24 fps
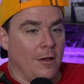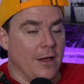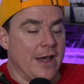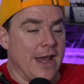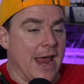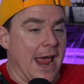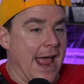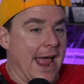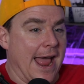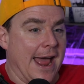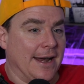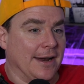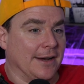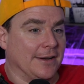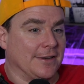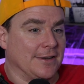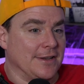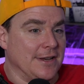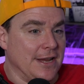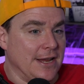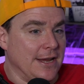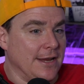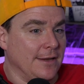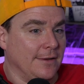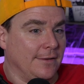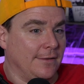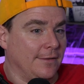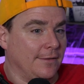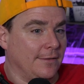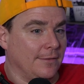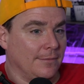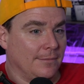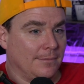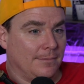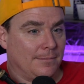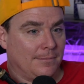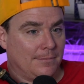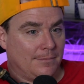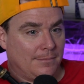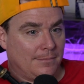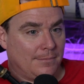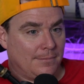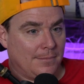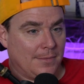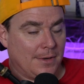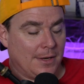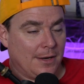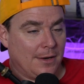an addict needs
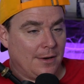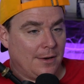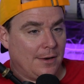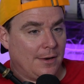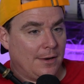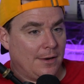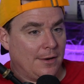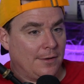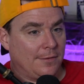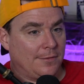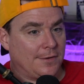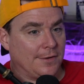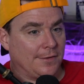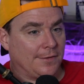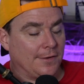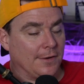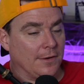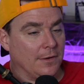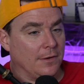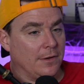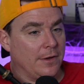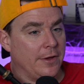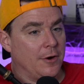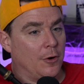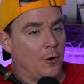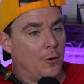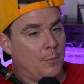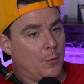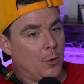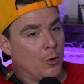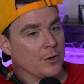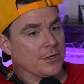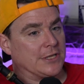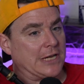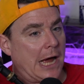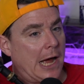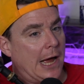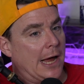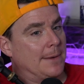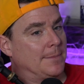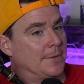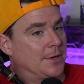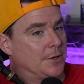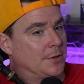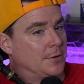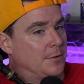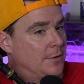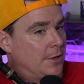is just a little more time
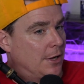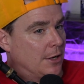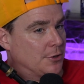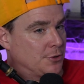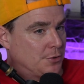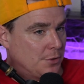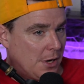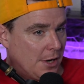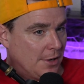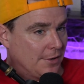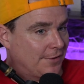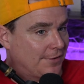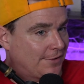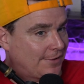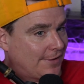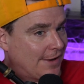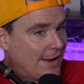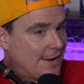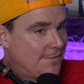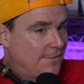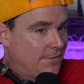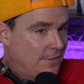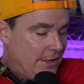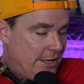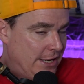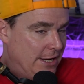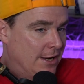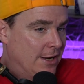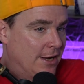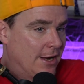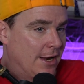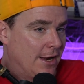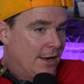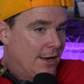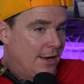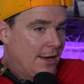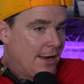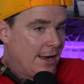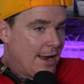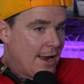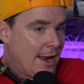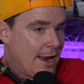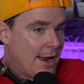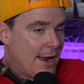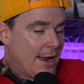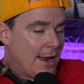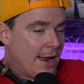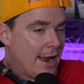to do their drugs safely.
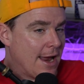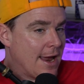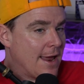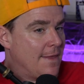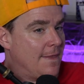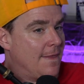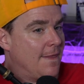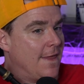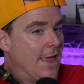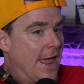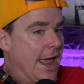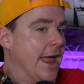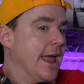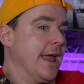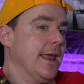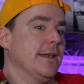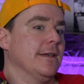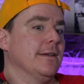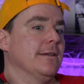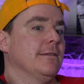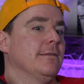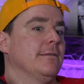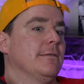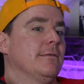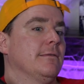And then